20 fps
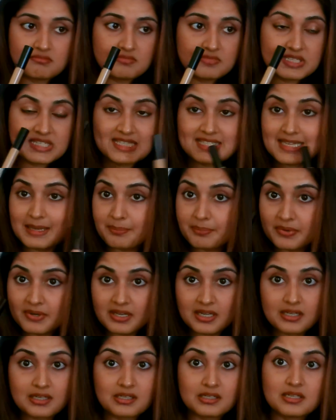
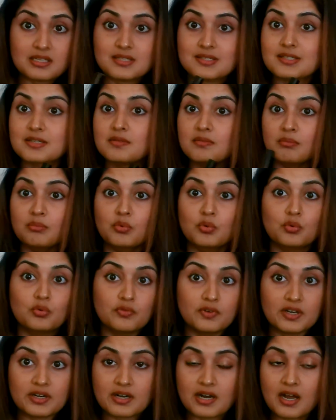separate it doesn't move
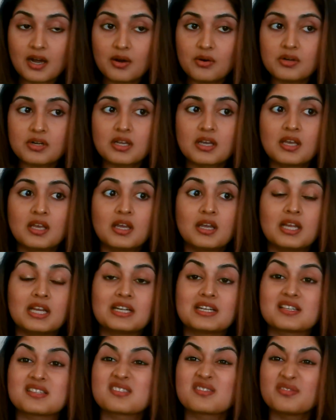around it
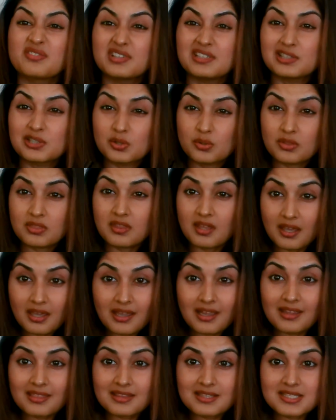doesn't feel too
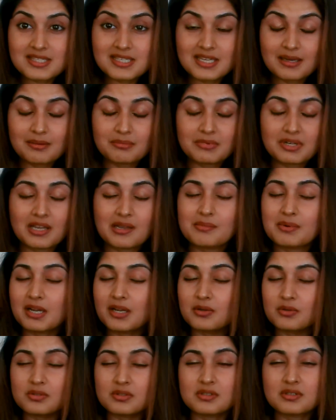thick at the same time i
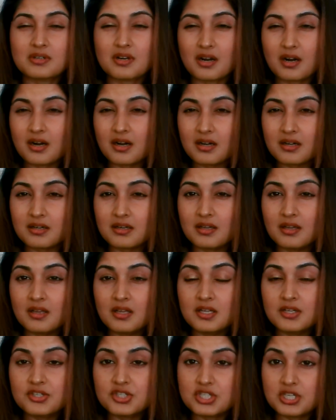know the tarte
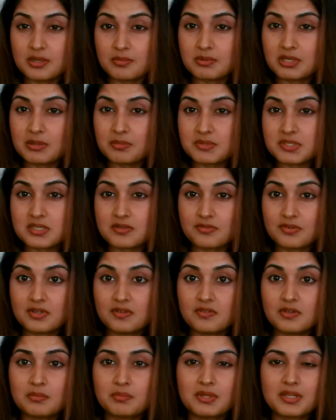shape tape is a
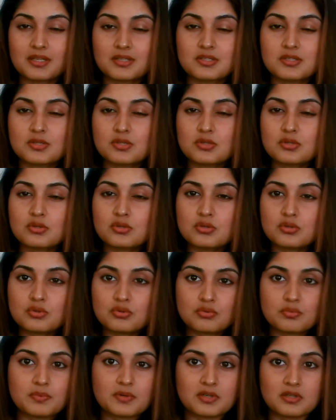favorite but that's
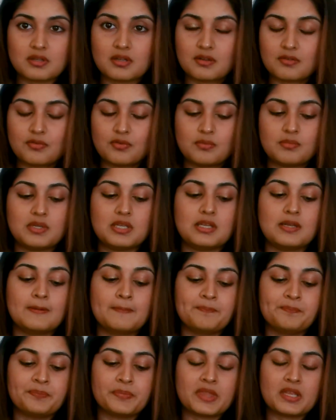super thick for me
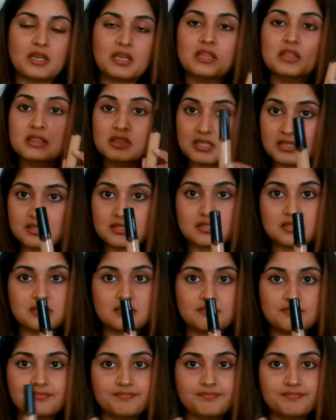this